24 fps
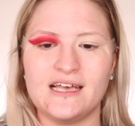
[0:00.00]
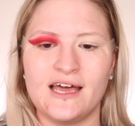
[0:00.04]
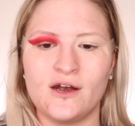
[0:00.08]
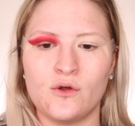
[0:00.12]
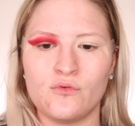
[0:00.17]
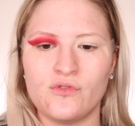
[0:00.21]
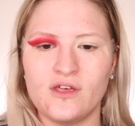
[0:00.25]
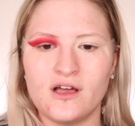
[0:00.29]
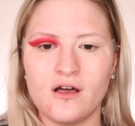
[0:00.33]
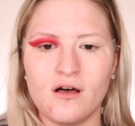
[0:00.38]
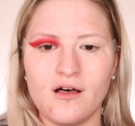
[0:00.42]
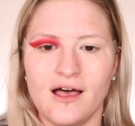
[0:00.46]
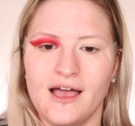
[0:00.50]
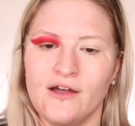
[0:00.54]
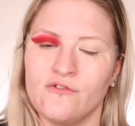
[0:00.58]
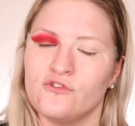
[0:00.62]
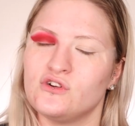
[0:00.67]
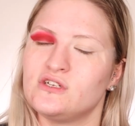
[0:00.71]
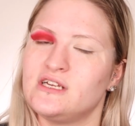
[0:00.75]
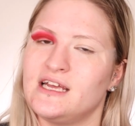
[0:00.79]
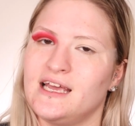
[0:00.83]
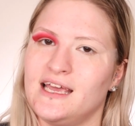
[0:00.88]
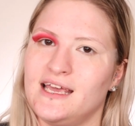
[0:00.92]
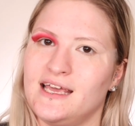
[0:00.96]
I don't think I'll
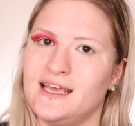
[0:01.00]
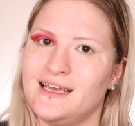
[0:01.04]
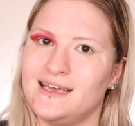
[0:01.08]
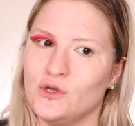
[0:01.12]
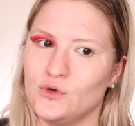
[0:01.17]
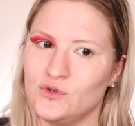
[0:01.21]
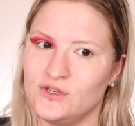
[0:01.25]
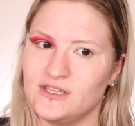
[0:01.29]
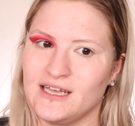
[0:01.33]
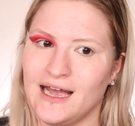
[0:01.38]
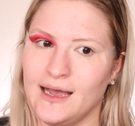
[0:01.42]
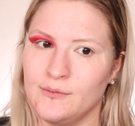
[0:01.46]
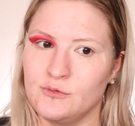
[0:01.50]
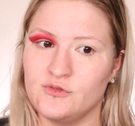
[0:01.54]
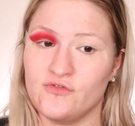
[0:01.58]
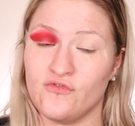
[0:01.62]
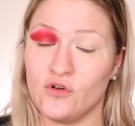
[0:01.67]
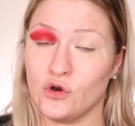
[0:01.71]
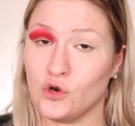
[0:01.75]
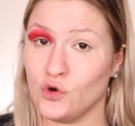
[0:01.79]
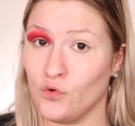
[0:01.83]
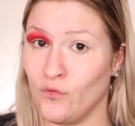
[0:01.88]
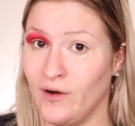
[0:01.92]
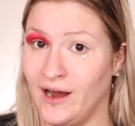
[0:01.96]
ever take those times
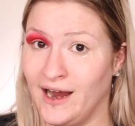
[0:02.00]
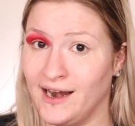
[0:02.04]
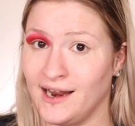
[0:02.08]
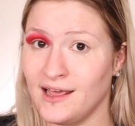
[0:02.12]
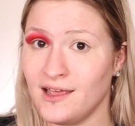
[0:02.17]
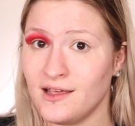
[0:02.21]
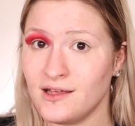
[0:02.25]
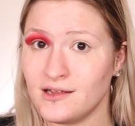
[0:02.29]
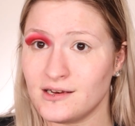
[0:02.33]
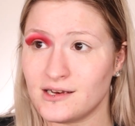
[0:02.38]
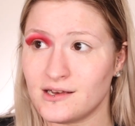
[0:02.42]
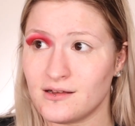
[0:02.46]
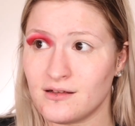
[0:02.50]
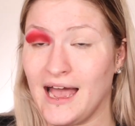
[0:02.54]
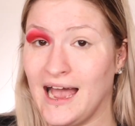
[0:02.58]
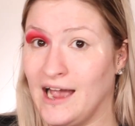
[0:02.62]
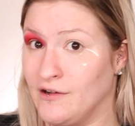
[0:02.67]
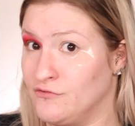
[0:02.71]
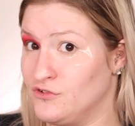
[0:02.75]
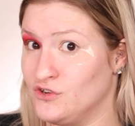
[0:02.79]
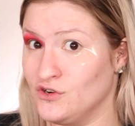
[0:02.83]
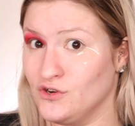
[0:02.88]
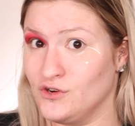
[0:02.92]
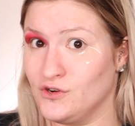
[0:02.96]
for granted
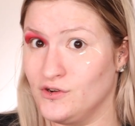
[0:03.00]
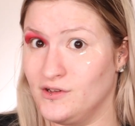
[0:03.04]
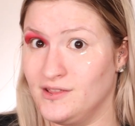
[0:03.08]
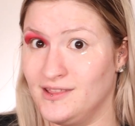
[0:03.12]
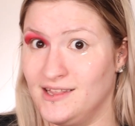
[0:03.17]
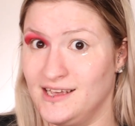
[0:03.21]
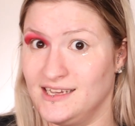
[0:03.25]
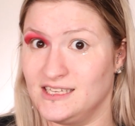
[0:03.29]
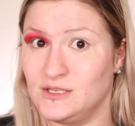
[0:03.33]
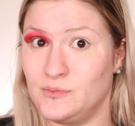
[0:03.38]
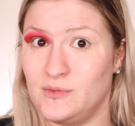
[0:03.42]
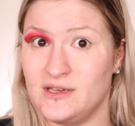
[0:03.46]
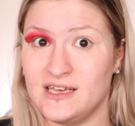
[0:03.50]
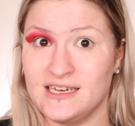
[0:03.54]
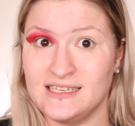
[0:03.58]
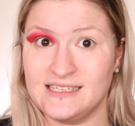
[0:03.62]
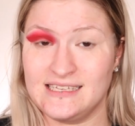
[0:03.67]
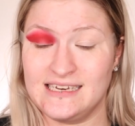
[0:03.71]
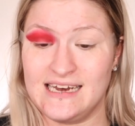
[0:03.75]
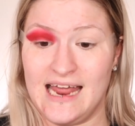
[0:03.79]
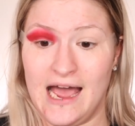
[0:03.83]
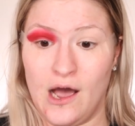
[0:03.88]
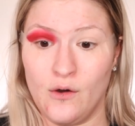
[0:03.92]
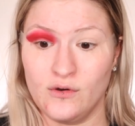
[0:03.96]
after this,
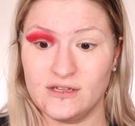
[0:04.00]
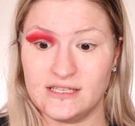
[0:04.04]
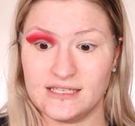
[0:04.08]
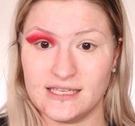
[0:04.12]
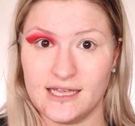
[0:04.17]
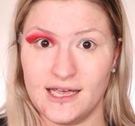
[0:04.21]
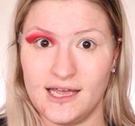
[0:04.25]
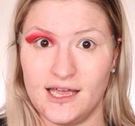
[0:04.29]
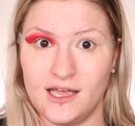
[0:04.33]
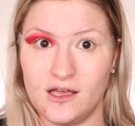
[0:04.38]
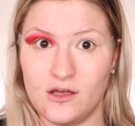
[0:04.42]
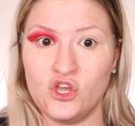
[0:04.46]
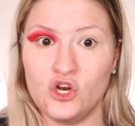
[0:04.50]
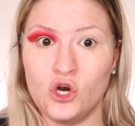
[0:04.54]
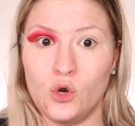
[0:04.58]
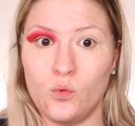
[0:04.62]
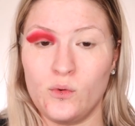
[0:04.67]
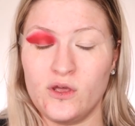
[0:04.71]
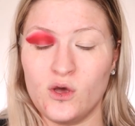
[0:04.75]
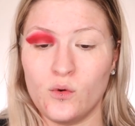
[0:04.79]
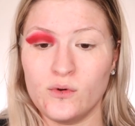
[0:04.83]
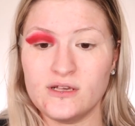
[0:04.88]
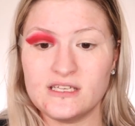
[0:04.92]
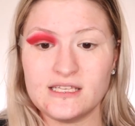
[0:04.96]
because now it's like, you know,
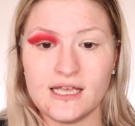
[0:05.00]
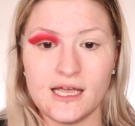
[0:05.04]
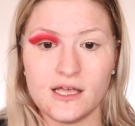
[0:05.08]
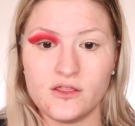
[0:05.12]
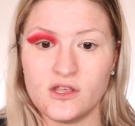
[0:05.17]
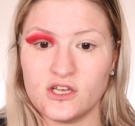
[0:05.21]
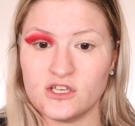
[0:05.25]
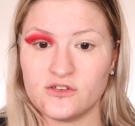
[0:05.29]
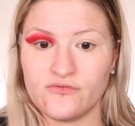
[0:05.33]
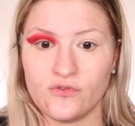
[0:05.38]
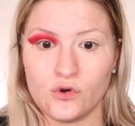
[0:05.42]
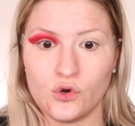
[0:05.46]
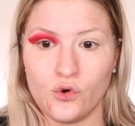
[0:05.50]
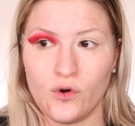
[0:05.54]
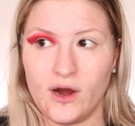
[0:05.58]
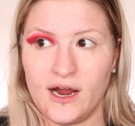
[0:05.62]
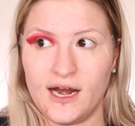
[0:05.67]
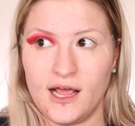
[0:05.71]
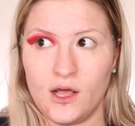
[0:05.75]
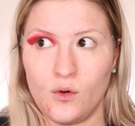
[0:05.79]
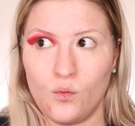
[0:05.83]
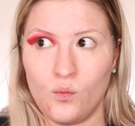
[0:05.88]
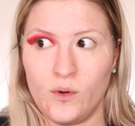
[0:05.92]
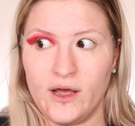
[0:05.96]
we always take things for
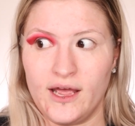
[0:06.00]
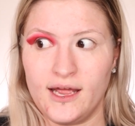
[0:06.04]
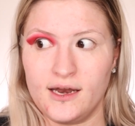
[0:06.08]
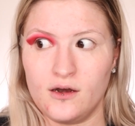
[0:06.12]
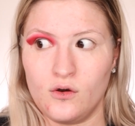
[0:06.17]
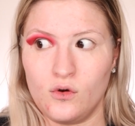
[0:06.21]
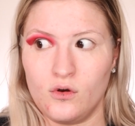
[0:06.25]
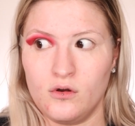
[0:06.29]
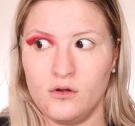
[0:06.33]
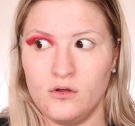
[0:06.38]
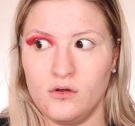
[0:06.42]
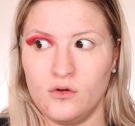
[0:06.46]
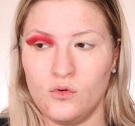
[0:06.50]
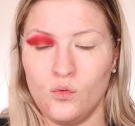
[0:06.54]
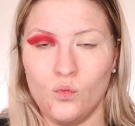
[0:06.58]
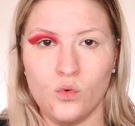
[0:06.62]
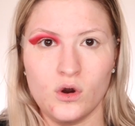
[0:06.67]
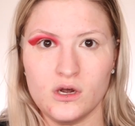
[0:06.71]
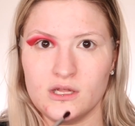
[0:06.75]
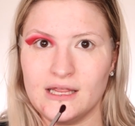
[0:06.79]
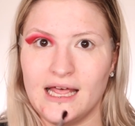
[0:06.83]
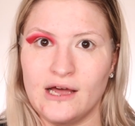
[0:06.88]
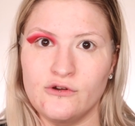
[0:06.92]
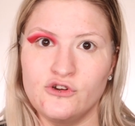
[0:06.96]
granted when
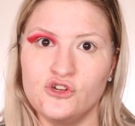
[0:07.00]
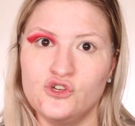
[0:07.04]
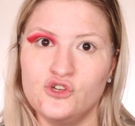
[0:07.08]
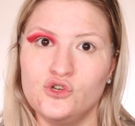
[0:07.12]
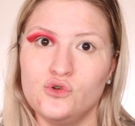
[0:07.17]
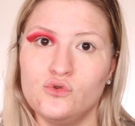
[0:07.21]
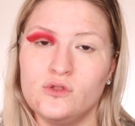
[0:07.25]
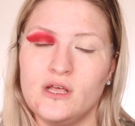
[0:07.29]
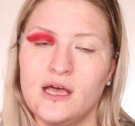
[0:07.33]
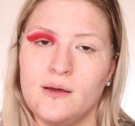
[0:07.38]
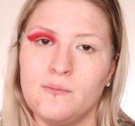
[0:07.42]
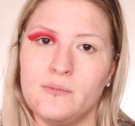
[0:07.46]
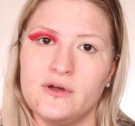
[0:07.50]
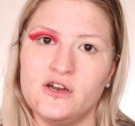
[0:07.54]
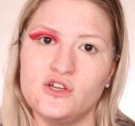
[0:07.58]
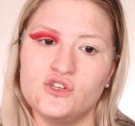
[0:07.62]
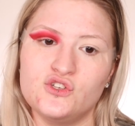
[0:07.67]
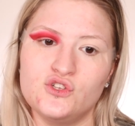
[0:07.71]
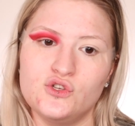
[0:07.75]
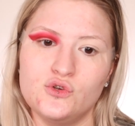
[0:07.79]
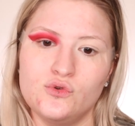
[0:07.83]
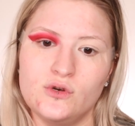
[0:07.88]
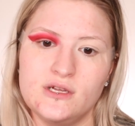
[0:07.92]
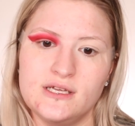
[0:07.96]
we're allowed to do them, but as
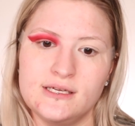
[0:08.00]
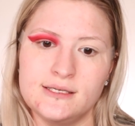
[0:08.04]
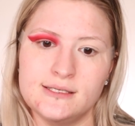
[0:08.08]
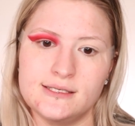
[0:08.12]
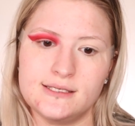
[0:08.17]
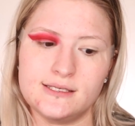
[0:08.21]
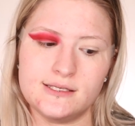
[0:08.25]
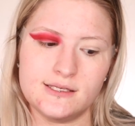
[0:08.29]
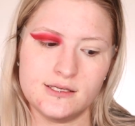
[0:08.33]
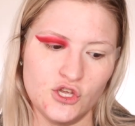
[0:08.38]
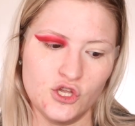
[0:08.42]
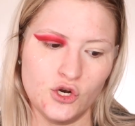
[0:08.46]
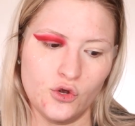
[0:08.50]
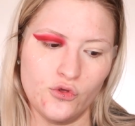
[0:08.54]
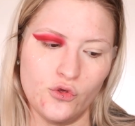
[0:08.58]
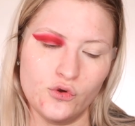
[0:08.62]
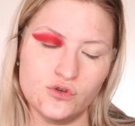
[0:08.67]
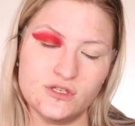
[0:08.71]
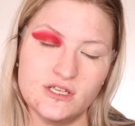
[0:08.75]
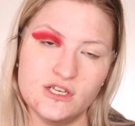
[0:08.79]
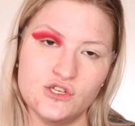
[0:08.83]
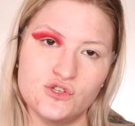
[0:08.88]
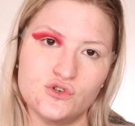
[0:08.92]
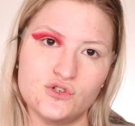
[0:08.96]
soon as, you know,
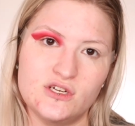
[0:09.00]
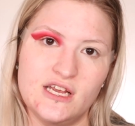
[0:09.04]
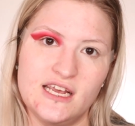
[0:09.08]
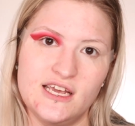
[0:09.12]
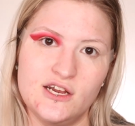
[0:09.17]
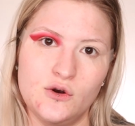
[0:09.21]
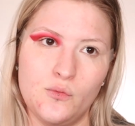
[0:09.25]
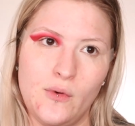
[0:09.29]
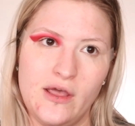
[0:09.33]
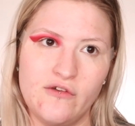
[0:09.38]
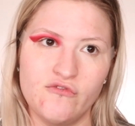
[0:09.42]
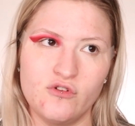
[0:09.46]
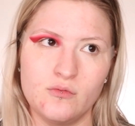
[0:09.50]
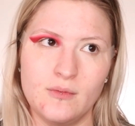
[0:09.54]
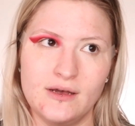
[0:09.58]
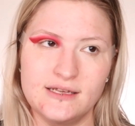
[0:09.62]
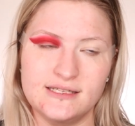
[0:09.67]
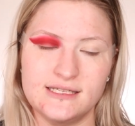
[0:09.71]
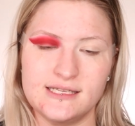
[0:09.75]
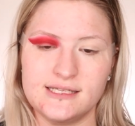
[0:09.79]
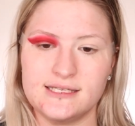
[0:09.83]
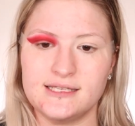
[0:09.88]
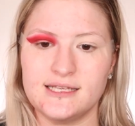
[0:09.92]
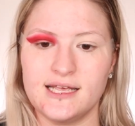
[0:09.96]
those things are taken away from
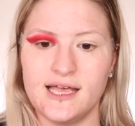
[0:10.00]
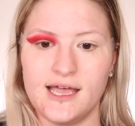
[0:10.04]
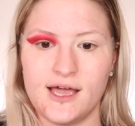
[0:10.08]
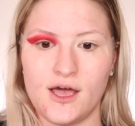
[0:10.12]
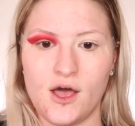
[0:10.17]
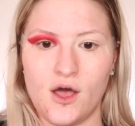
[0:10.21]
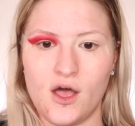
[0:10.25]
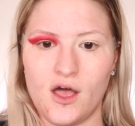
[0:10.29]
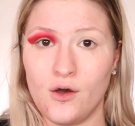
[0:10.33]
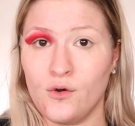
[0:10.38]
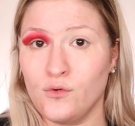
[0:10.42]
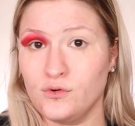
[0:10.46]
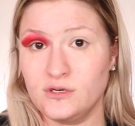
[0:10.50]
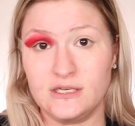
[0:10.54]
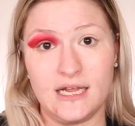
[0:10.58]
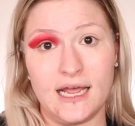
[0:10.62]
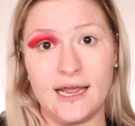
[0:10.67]
us, it's like, oh